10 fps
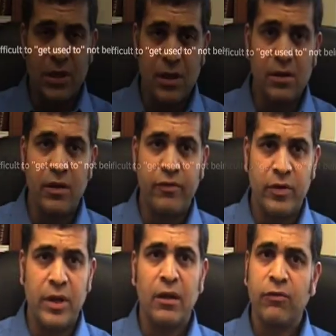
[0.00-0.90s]
A little
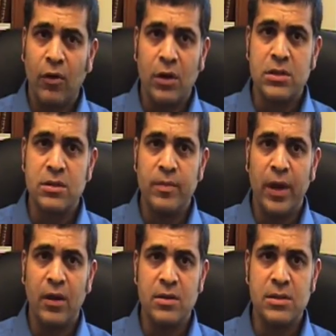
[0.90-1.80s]
different at first
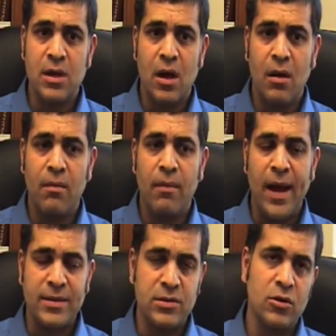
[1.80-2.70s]
because
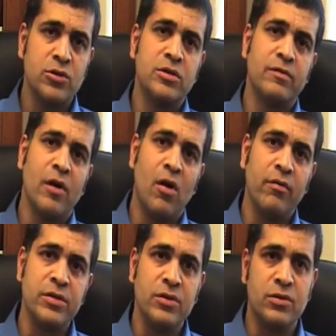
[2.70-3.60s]
as surgeons we're
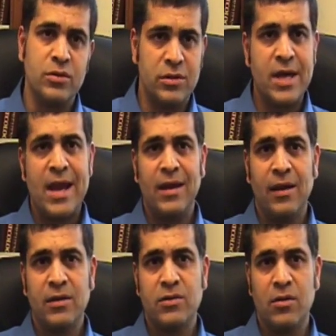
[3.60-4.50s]
always used to standing
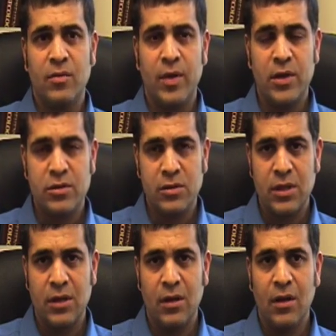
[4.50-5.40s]
next to the
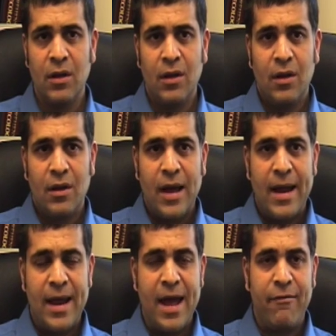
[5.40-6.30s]
patient and
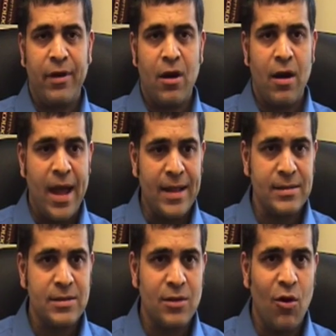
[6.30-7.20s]
kind of having our
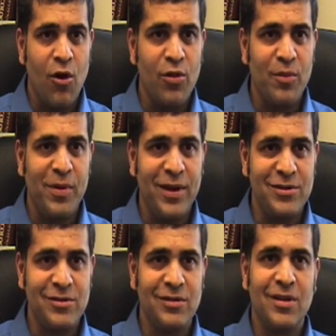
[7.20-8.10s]
hands on the
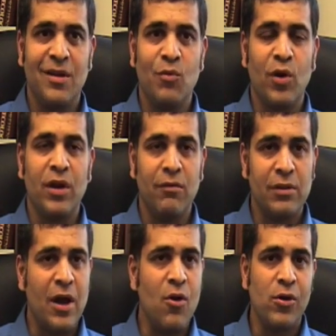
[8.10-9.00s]
patient and working
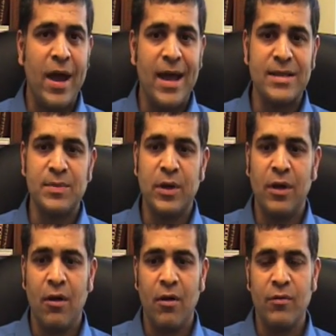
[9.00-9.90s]
with our own hands, but here